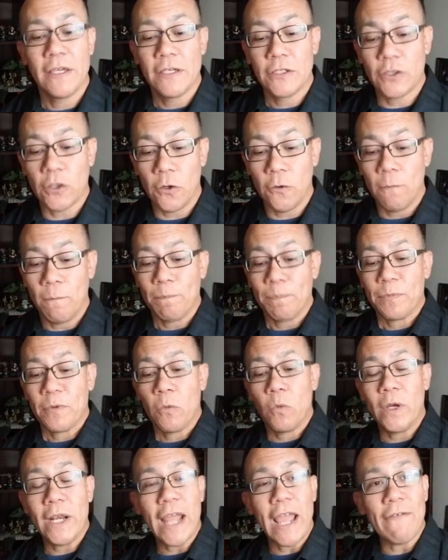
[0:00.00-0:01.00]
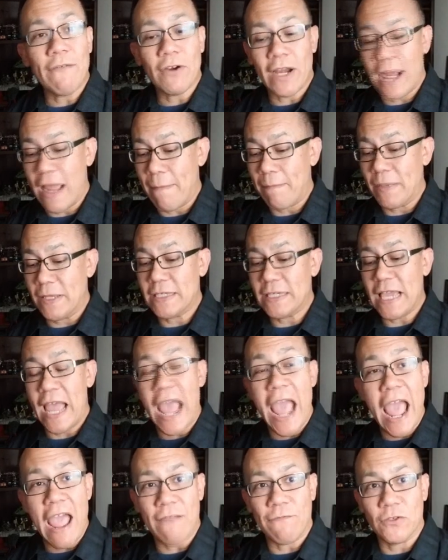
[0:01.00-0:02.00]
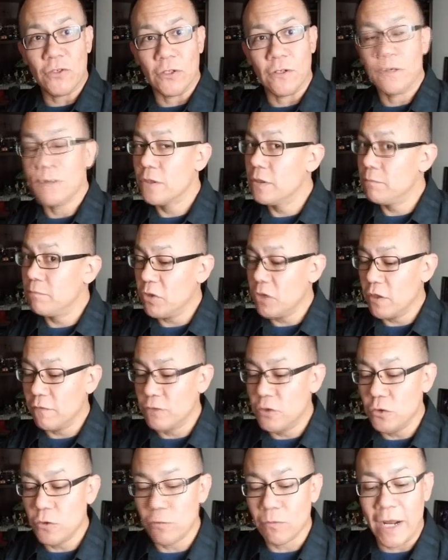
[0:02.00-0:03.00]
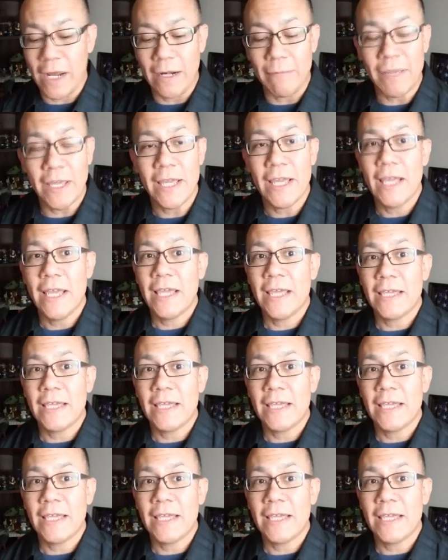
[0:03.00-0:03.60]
So whatever happens after the book of Deuteronomy